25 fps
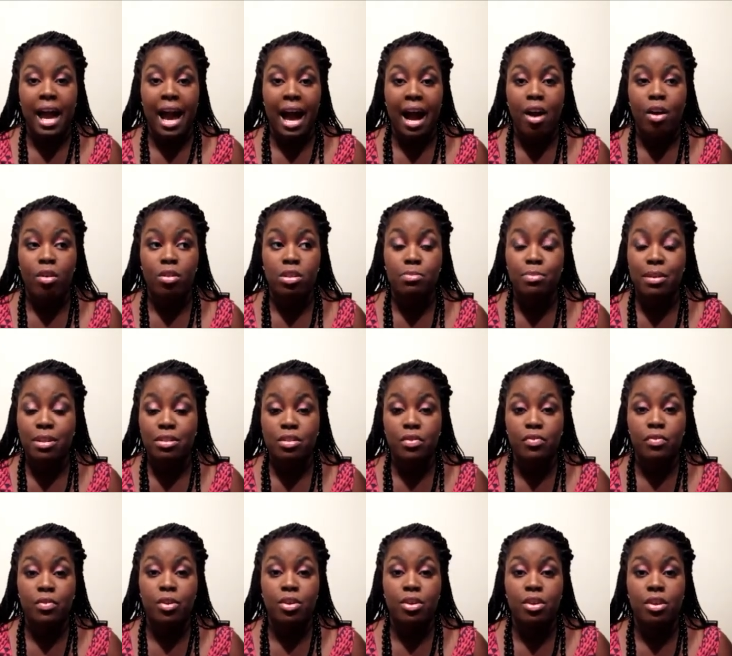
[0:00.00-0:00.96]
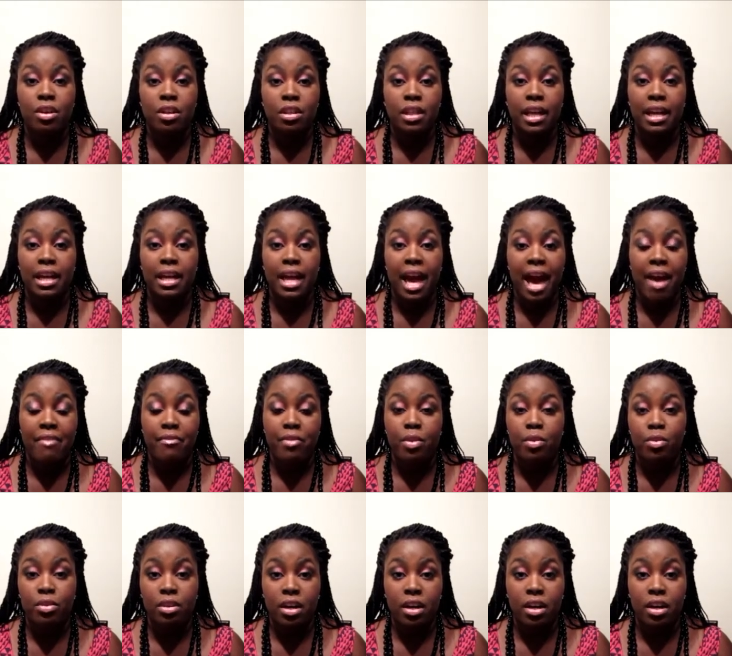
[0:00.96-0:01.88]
out, especially if you're like an avid